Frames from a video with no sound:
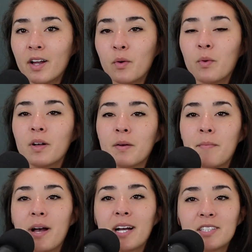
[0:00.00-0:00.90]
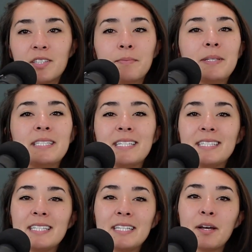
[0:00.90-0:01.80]
Welcome back to the
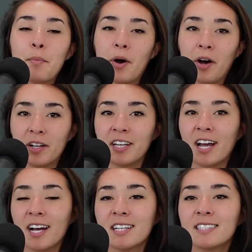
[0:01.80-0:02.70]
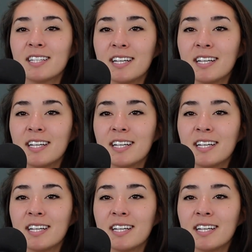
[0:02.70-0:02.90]
PCC podcast.